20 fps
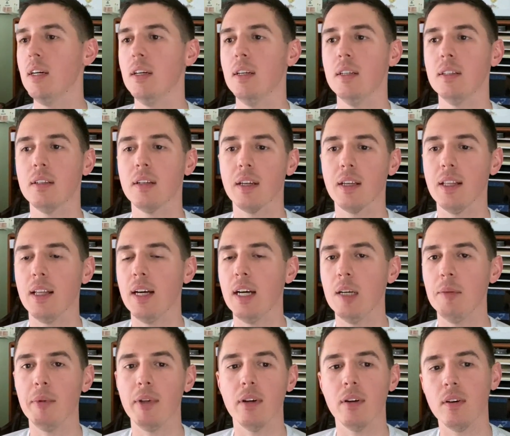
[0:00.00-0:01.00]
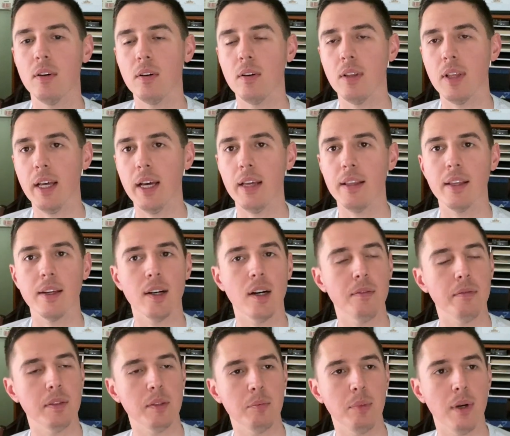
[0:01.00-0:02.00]
to climb and all that, the
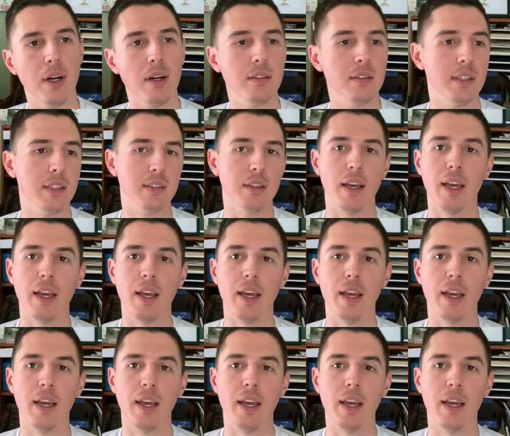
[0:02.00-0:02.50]
office politics.